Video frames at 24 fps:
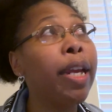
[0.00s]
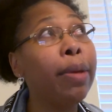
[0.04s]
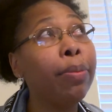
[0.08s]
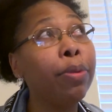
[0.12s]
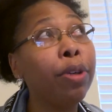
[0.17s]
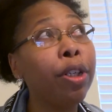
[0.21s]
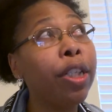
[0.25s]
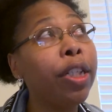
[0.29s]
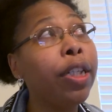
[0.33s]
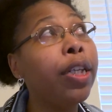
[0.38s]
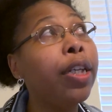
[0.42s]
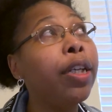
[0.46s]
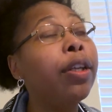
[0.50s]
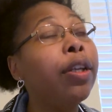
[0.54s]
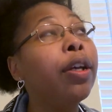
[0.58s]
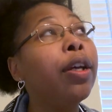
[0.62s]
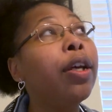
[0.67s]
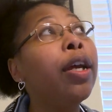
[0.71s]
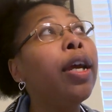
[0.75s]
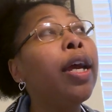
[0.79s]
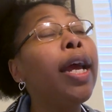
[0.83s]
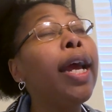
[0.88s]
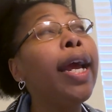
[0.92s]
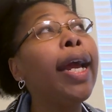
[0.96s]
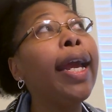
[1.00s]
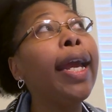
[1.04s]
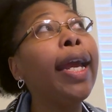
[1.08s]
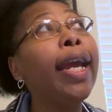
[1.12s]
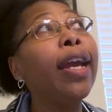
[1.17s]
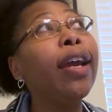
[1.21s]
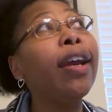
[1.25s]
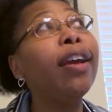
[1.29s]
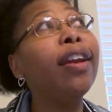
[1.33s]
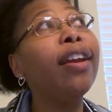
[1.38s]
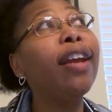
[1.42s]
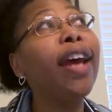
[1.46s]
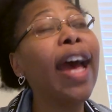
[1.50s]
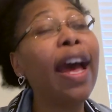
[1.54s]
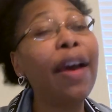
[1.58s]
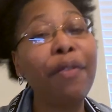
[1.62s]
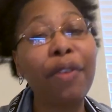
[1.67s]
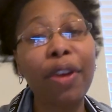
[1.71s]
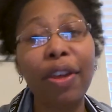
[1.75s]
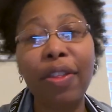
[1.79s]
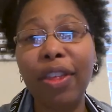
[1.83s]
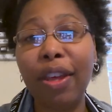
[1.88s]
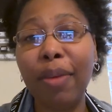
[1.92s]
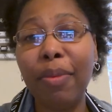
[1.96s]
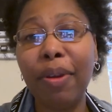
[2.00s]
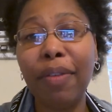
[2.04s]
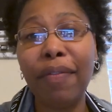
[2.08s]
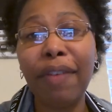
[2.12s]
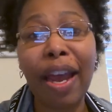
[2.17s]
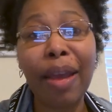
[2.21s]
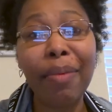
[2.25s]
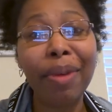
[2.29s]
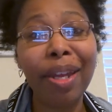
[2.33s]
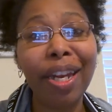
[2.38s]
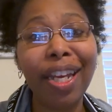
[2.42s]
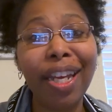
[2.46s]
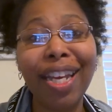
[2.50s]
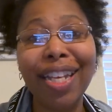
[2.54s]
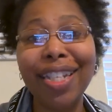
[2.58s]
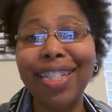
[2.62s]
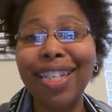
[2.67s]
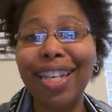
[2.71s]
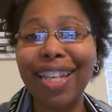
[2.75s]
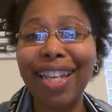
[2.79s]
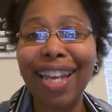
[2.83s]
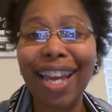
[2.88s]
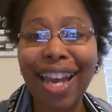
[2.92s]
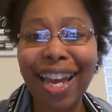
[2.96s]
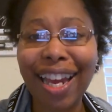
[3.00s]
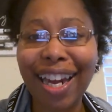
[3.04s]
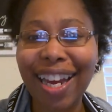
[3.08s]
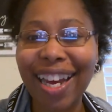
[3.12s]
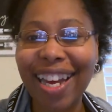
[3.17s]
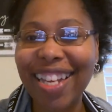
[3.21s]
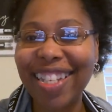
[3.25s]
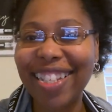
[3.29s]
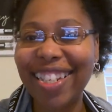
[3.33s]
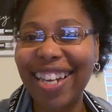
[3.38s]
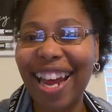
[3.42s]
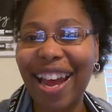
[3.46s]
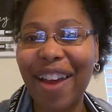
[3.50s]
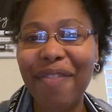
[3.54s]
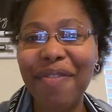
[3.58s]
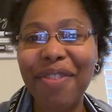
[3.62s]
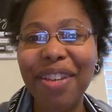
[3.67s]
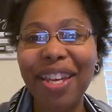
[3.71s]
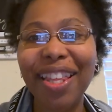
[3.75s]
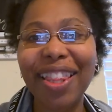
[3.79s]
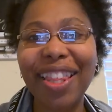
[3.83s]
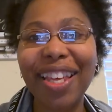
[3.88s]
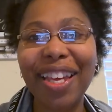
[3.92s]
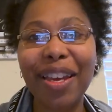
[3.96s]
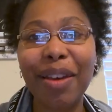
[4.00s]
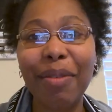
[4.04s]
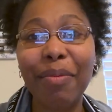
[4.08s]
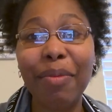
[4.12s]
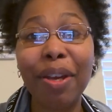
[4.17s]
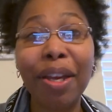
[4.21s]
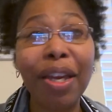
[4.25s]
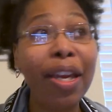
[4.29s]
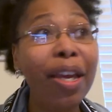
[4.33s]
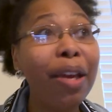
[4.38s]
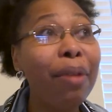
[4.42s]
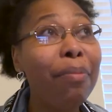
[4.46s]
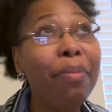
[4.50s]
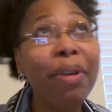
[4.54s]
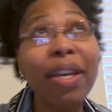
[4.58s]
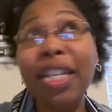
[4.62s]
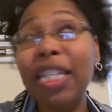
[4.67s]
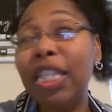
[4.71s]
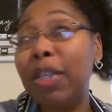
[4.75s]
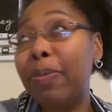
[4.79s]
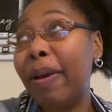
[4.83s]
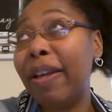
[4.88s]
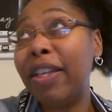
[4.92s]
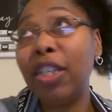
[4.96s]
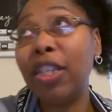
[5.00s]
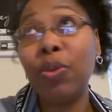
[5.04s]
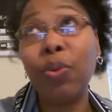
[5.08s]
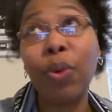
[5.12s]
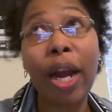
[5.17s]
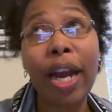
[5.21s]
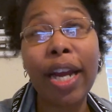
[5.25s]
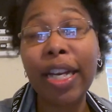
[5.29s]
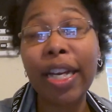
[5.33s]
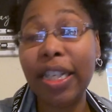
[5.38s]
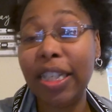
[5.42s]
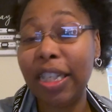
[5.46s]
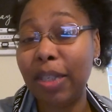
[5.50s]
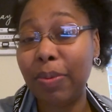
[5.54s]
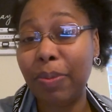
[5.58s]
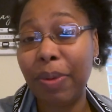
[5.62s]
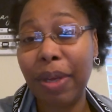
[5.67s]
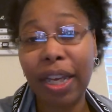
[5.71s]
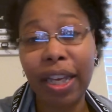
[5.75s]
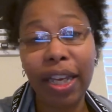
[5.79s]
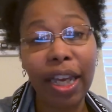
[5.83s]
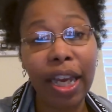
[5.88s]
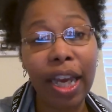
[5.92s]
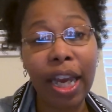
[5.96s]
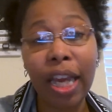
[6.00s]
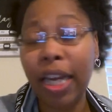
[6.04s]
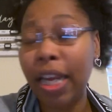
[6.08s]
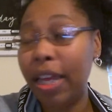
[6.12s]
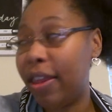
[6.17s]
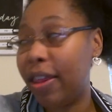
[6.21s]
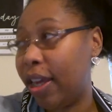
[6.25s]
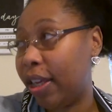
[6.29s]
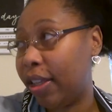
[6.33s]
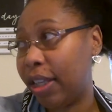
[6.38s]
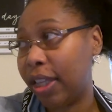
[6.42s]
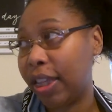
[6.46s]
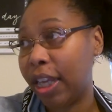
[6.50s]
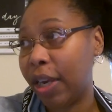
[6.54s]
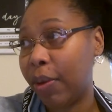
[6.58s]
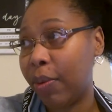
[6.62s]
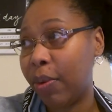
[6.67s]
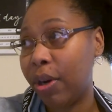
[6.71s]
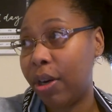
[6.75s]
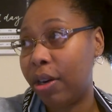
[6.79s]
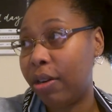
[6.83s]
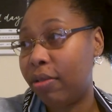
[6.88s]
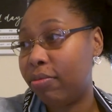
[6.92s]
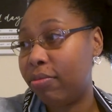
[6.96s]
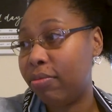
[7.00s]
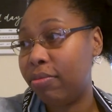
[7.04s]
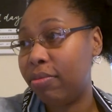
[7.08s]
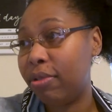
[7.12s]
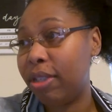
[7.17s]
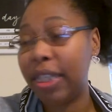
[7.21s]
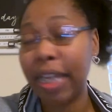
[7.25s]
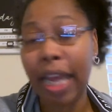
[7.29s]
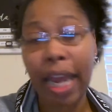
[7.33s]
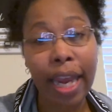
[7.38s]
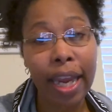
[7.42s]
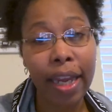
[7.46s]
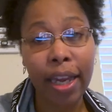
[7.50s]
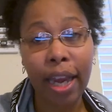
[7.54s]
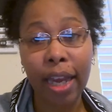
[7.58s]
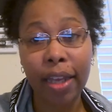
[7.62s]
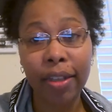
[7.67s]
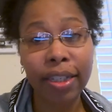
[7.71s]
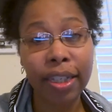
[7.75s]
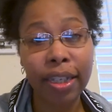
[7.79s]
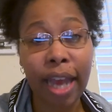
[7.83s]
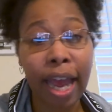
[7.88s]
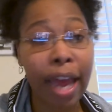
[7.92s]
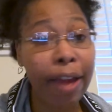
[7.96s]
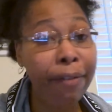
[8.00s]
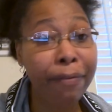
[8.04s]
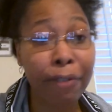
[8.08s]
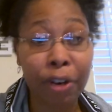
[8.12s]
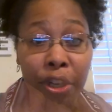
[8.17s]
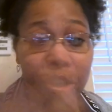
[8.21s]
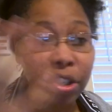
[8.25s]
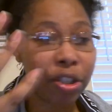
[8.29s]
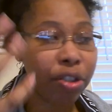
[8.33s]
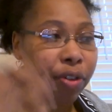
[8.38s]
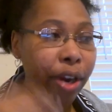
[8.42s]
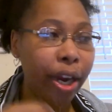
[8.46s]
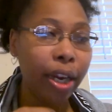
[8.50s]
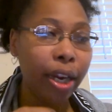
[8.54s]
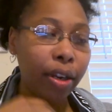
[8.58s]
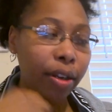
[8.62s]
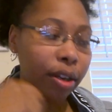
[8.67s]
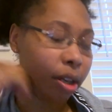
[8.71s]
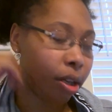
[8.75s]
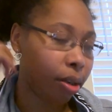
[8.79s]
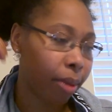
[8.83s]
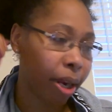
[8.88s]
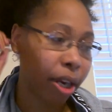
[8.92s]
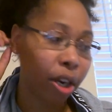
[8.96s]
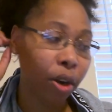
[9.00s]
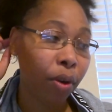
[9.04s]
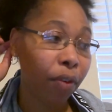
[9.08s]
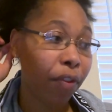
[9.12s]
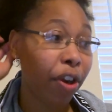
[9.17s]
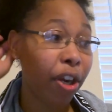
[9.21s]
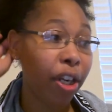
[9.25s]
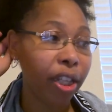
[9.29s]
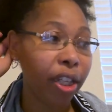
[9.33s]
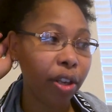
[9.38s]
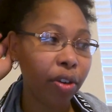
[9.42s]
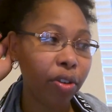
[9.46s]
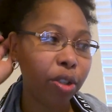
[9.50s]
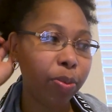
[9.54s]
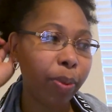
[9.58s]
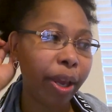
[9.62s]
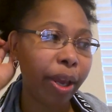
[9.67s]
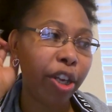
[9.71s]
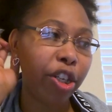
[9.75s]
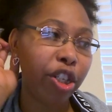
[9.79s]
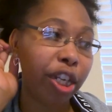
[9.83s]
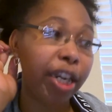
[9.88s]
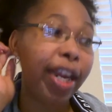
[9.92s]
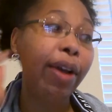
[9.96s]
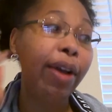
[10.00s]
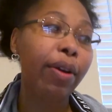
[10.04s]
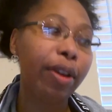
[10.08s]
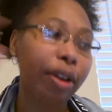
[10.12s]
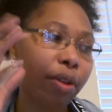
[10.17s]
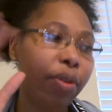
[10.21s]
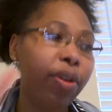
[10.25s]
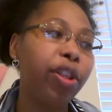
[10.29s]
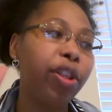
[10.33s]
neighborhood, and having them invite me to quinceañeras and having them be in spaces where I didn't speak anything that they were saying at first, right? I know very little Spanish, and now I